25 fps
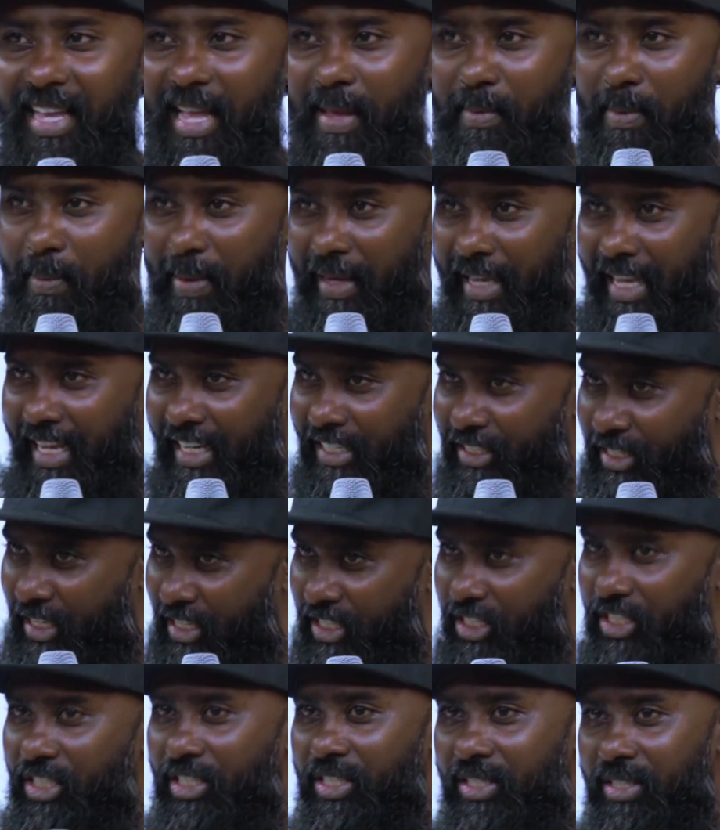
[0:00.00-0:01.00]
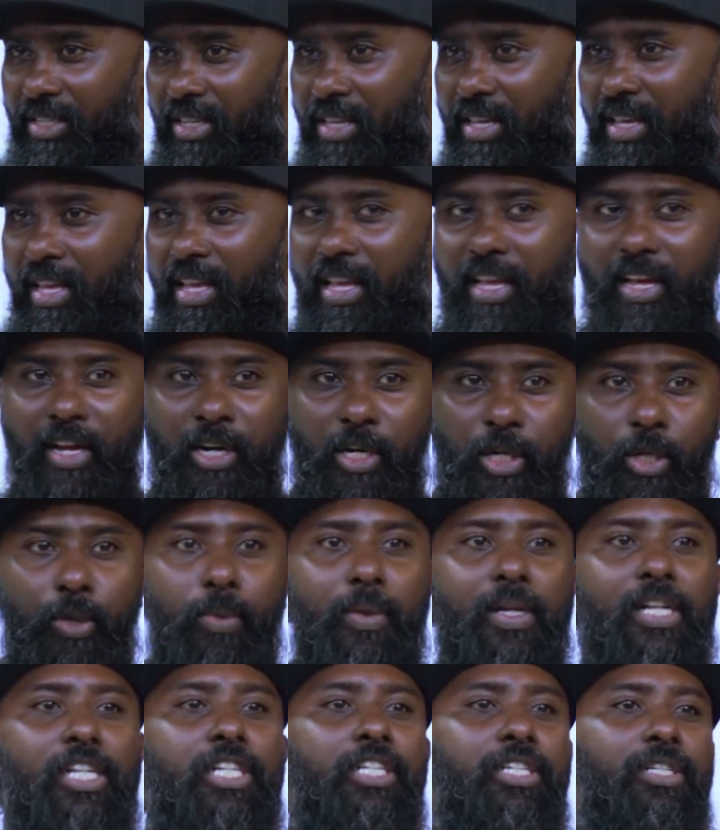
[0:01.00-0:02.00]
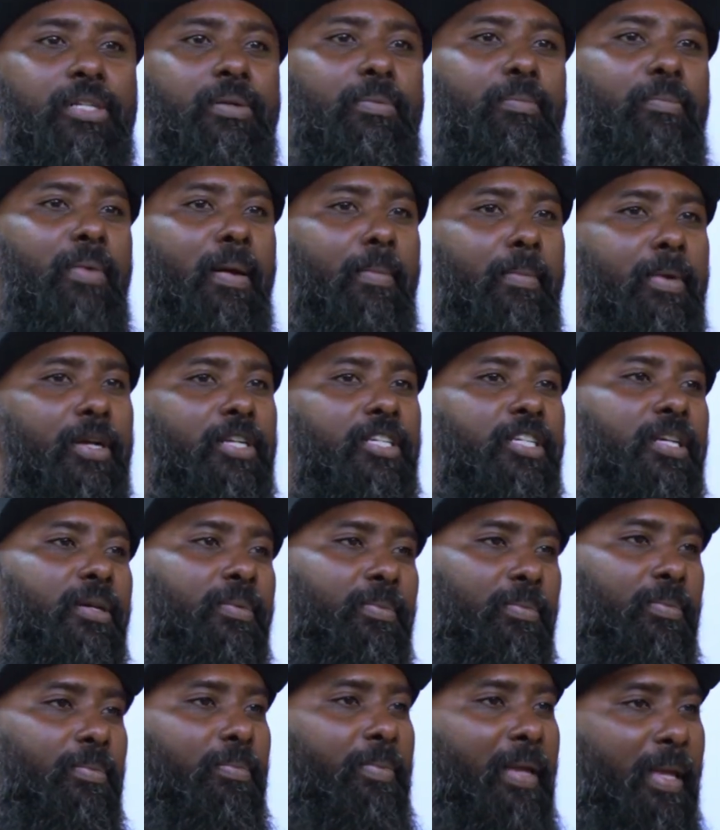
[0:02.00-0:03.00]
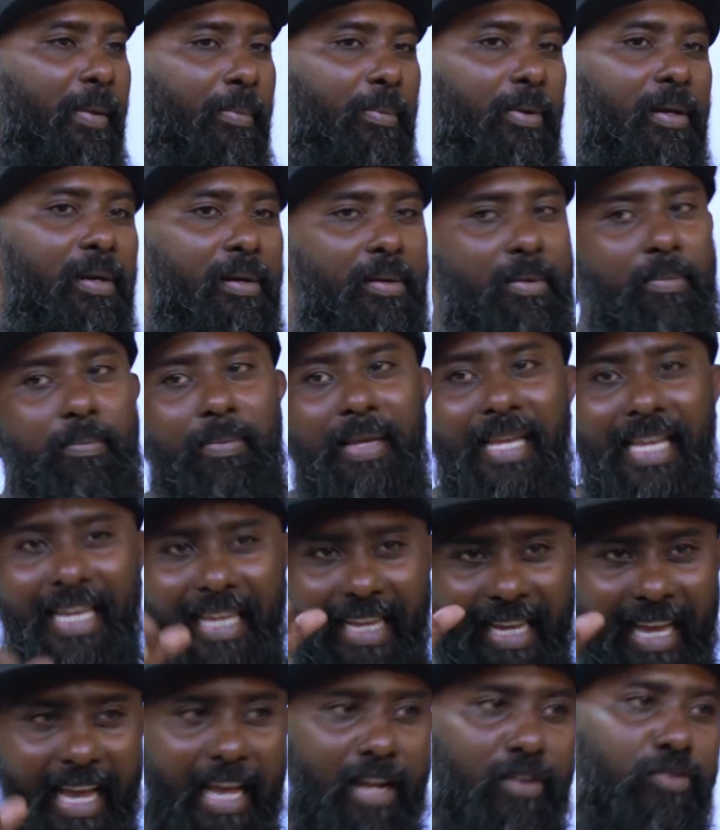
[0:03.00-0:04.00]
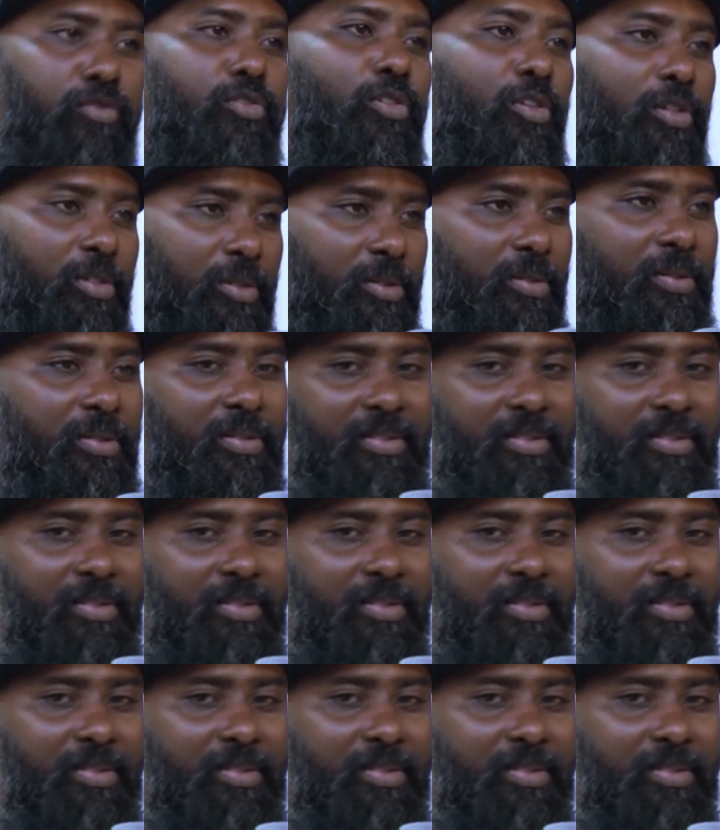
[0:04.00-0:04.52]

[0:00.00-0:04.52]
Am I making sense? Dual membership people, be careful.